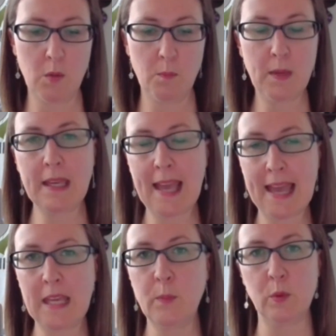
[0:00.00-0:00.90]
Being
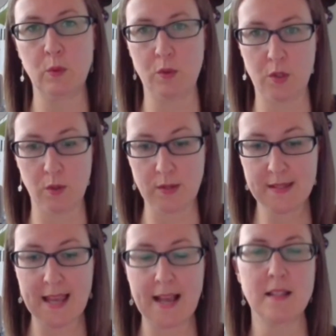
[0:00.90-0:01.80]
able to
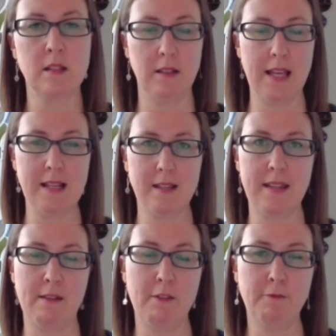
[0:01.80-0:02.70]
settle into
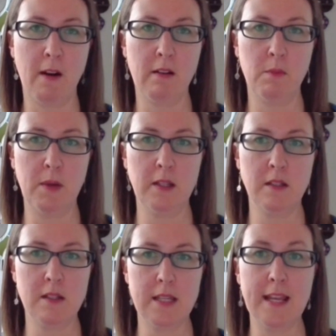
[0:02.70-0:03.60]
their
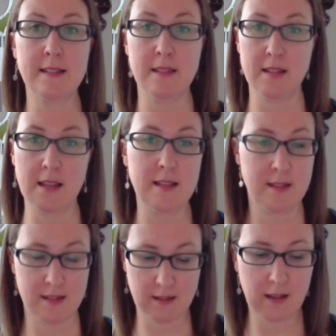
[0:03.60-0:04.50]
environment is
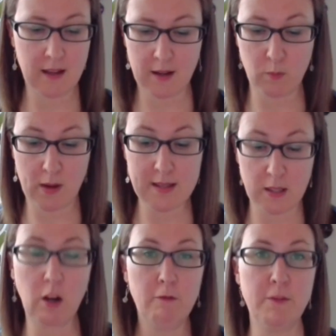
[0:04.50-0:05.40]
a
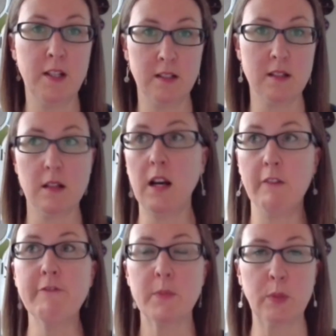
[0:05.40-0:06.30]
confident,
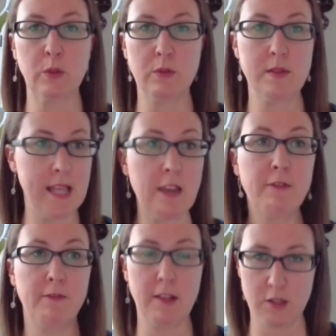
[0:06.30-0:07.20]
comfortable,
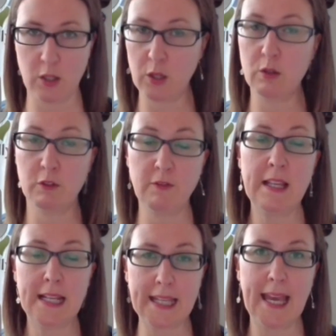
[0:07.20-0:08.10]
safe, and secure
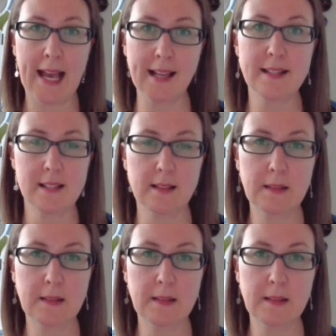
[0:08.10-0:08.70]
feeling cat.